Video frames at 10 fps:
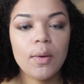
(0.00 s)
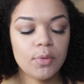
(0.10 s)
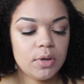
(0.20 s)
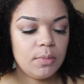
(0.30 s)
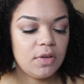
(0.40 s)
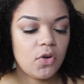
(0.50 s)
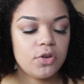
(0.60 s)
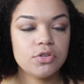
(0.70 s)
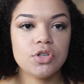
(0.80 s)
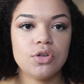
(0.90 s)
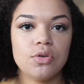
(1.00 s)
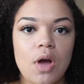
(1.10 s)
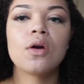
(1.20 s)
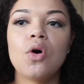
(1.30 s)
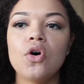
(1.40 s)
I'm going to move on
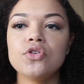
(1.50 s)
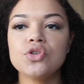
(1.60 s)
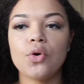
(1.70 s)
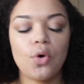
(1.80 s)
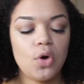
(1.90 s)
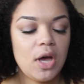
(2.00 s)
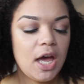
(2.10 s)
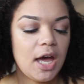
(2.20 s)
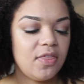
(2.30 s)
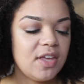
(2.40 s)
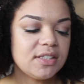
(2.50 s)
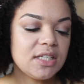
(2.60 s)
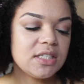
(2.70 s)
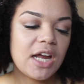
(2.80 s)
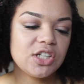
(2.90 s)
to contour, and this
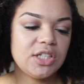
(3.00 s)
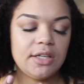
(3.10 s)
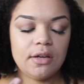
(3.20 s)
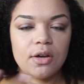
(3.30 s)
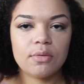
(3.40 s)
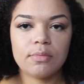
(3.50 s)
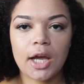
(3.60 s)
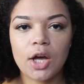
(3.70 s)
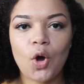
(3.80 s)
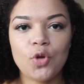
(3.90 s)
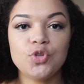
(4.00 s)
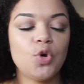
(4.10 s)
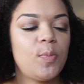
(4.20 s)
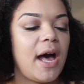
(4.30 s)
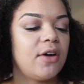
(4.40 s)
isn't actually like a
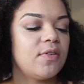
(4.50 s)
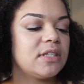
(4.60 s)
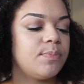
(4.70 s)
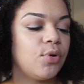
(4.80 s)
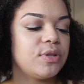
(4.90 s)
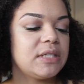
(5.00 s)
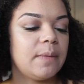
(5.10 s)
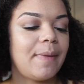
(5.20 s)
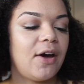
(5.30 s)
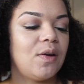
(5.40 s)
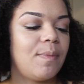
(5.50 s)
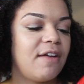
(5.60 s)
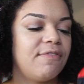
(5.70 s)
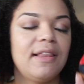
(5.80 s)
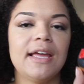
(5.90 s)
contour powder, it's bronzing powder, but I
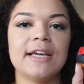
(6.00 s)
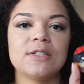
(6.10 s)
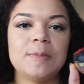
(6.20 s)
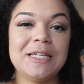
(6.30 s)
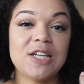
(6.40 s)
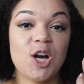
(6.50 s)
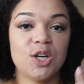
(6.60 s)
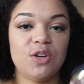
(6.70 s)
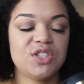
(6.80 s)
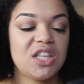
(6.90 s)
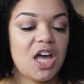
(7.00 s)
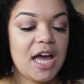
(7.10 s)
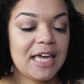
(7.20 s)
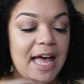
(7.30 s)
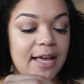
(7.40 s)
feel like it's going to be dark enough so that
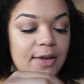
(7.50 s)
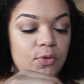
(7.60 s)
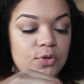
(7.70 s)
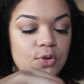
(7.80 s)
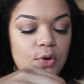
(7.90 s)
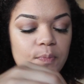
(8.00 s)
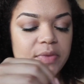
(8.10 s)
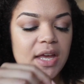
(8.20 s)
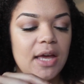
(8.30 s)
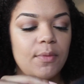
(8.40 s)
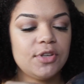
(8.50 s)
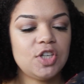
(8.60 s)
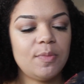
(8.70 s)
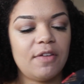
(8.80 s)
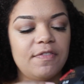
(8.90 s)
I can contour. It was
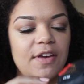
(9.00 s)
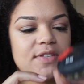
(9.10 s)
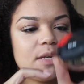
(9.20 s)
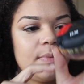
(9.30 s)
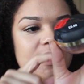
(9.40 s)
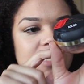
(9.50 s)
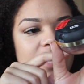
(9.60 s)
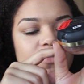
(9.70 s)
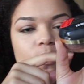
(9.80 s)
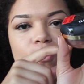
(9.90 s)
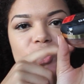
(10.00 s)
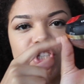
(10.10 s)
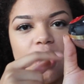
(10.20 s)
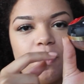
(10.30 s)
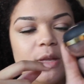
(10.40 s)
£2.50, but it's kind of all
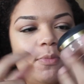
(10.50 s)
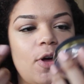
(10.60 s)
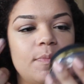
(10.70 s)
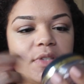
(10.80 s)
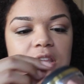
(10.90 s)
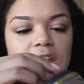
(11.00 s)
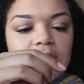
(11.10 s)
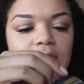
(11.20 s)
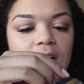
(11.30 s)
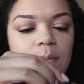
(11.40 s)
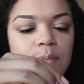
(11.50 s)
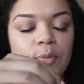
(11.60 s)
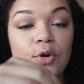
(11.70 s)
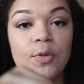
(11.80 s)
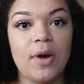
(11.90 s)
mushed up in the bottom, so they've
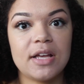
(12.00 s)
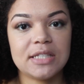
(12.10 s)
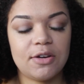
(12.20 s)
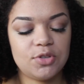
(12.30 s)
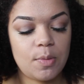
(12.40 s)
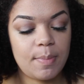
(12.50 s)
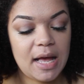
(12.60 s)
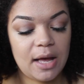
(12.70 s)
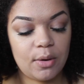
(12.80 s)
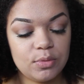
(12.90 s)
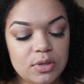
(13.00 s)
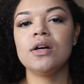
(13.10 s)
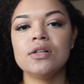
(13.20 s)
brought the price down to £1.